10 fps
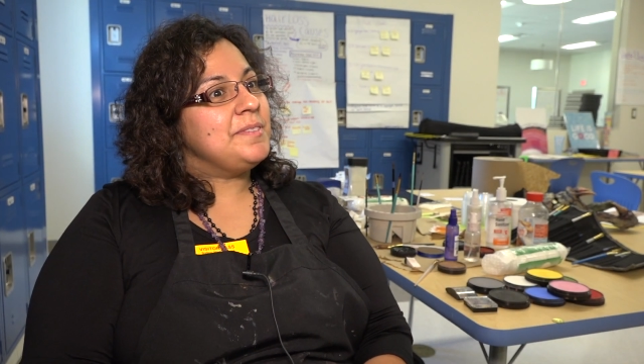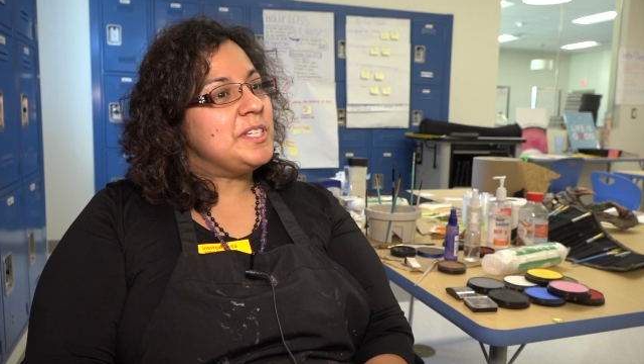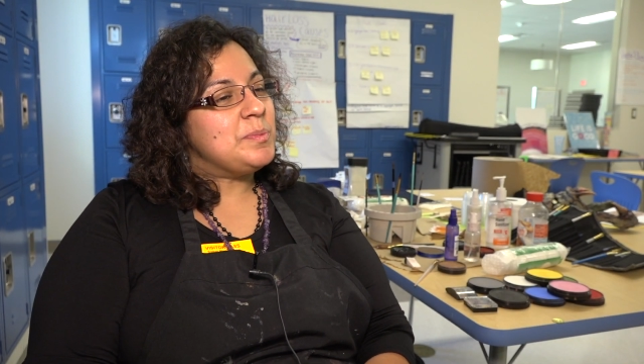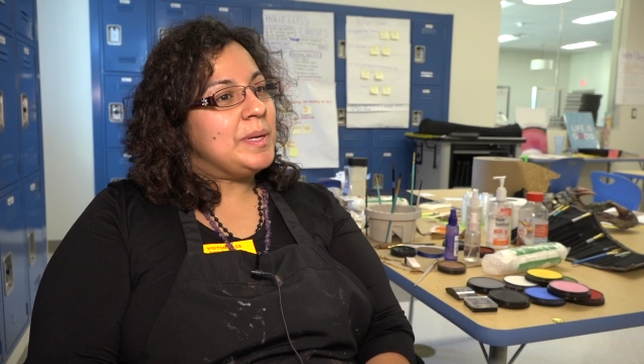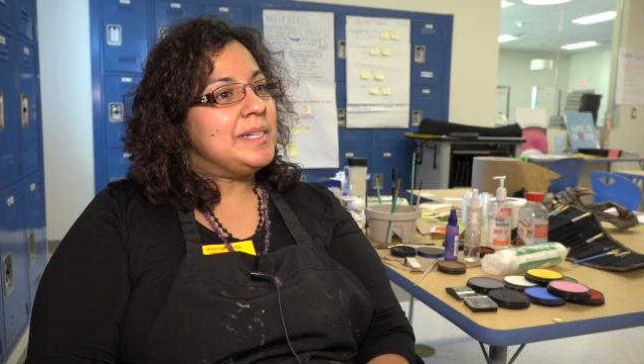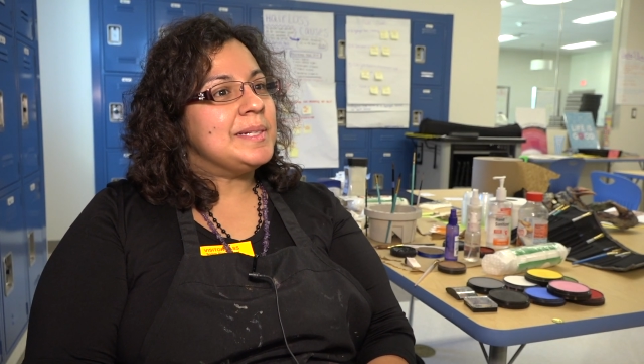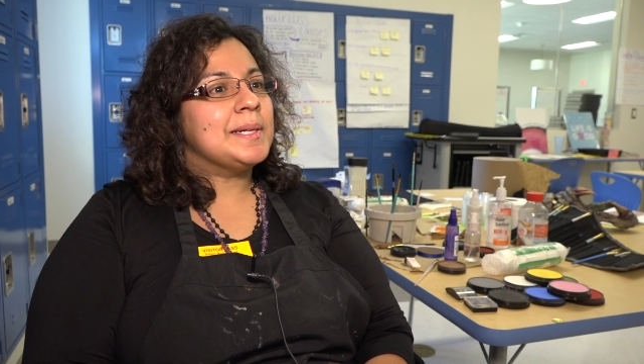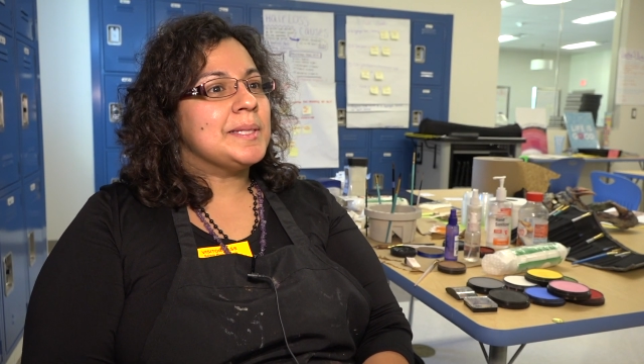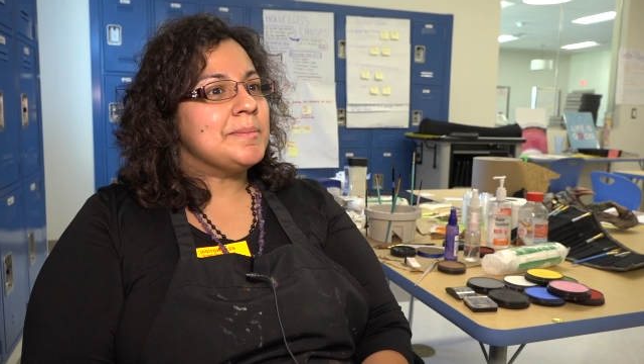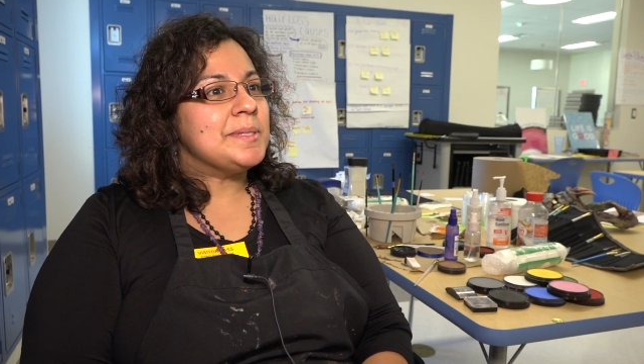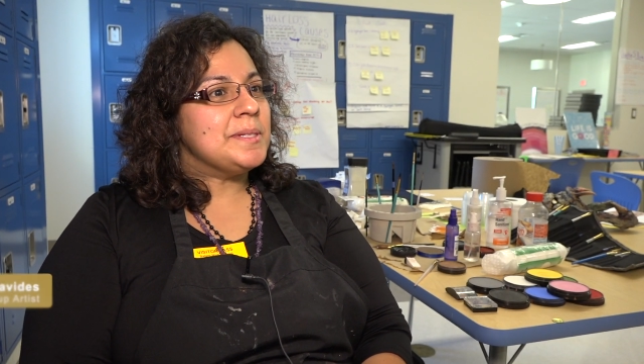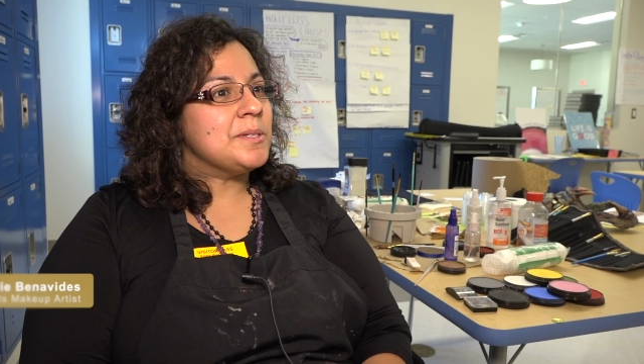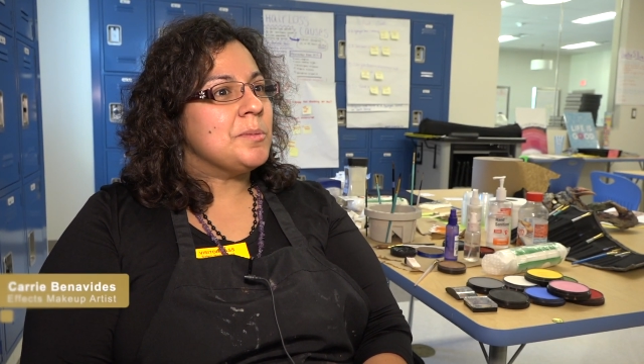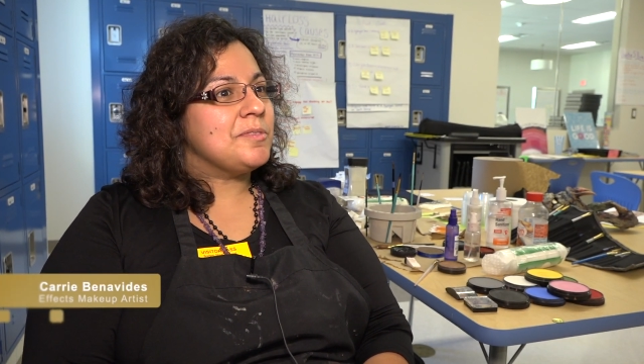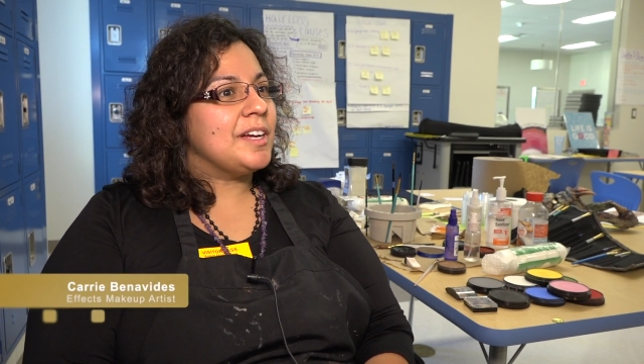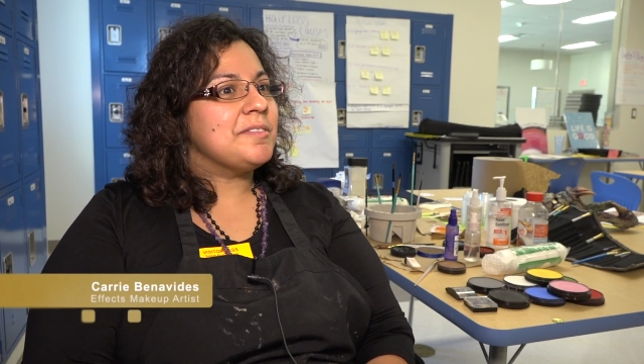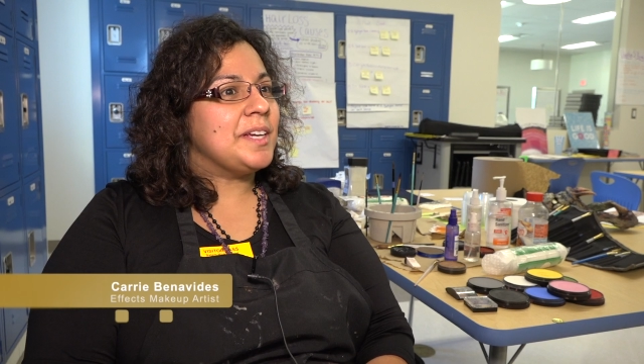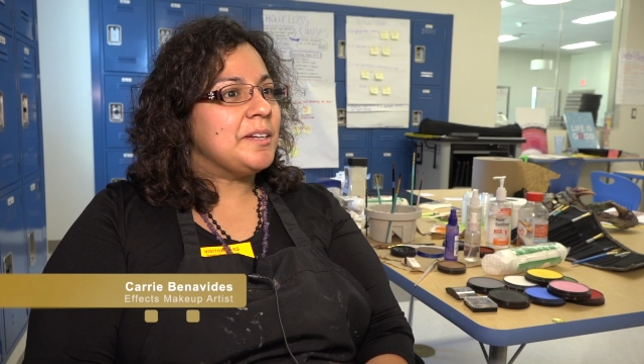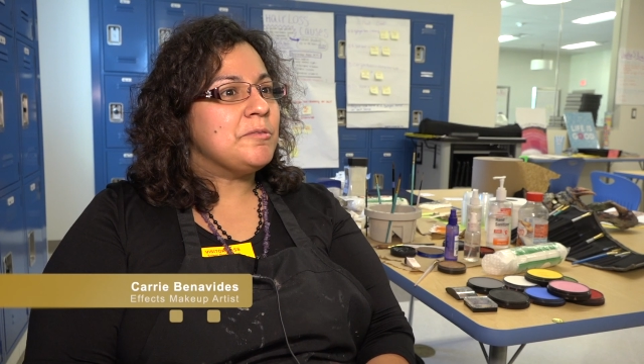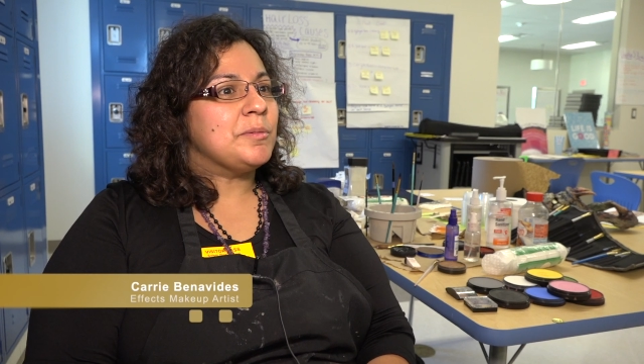face painting at the Missy's Hope
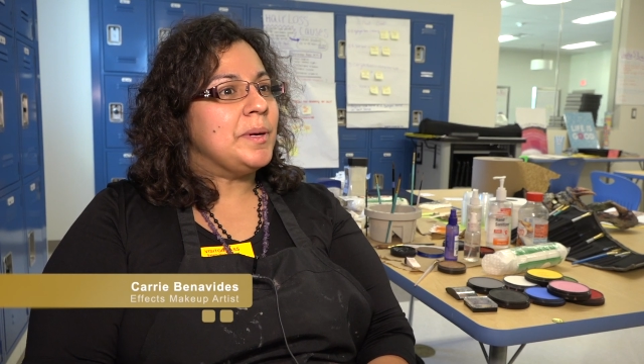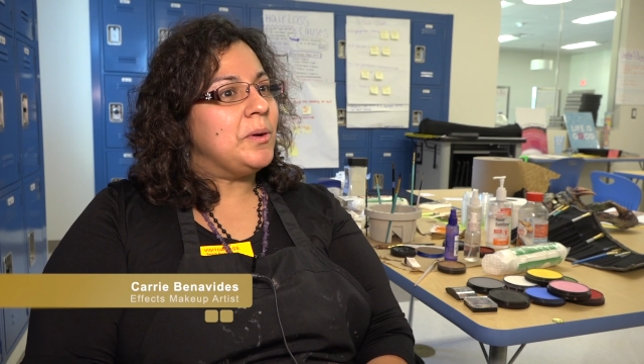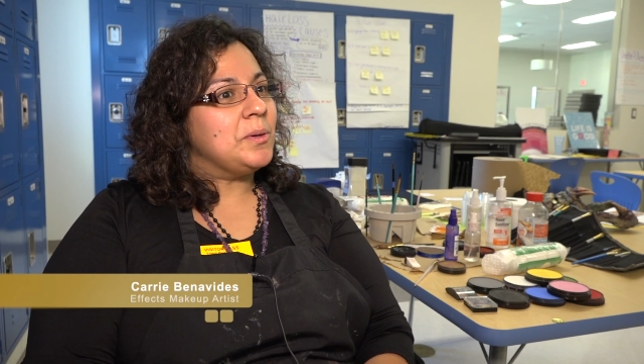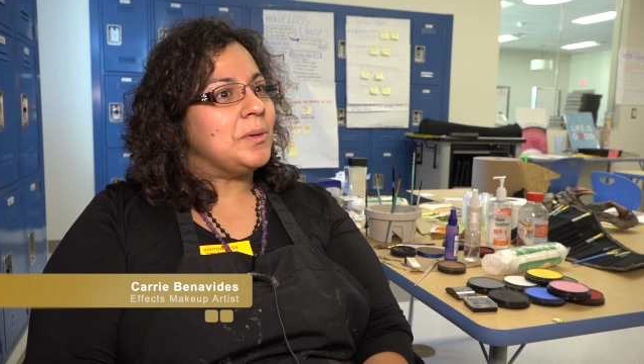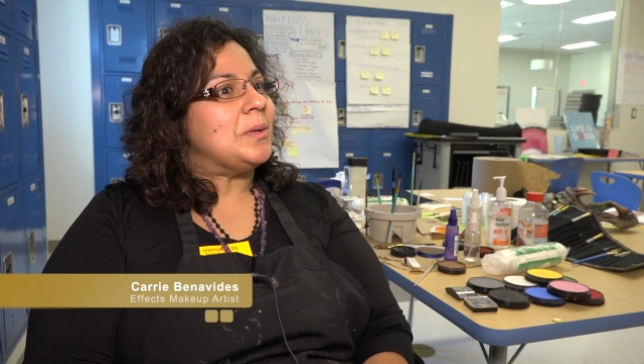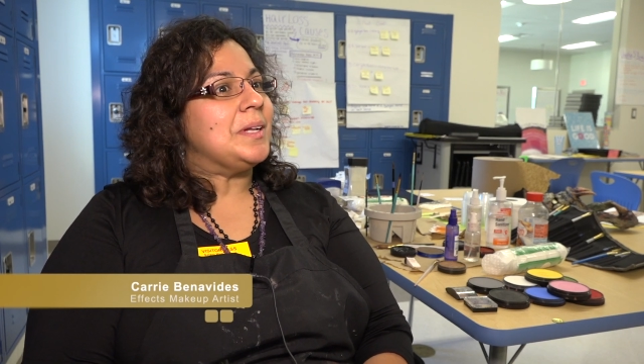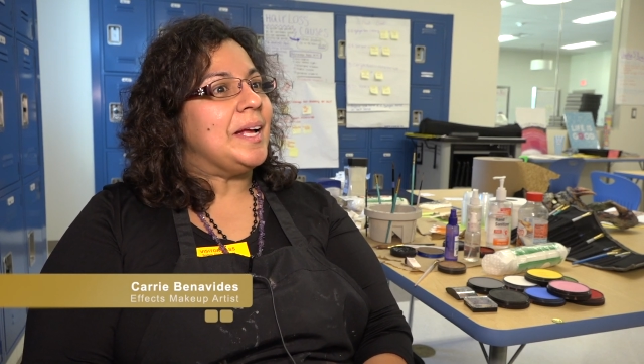5K for my uncle,